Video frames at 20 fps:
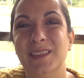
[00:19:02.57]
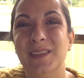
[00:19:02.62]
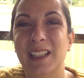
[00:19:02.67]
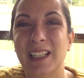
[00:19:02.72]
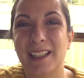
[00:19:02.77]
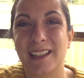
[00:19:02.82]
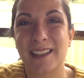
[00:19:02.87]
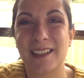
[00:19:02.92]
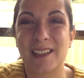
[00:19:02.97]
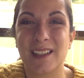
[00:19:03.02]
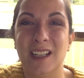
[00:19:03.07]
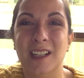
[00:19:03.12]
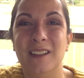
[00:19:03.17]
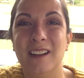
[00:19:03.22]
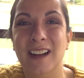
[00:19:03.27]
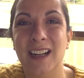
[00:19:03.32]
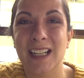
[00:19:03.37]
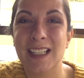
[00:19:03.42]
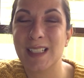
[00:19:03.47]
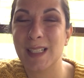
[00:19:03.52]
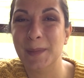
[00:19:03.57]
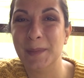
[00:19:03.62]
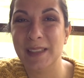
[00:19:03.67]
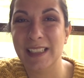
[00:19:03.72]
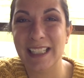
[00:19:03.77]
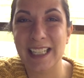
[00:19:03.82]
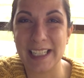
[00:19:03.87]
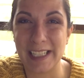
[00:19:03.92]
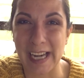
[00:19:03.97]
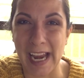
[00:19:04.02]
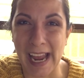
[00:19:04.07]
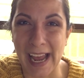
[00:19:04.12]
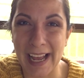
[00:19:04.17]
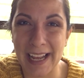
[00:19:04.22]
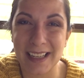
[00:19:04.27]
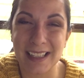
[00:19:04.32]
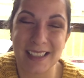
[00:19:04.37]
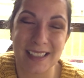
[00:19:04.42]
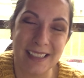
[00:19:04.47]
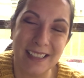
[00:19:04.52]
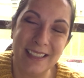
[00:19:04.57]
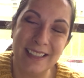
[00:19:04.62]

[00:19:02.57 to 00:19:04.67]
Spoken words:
being so awesome in the chat.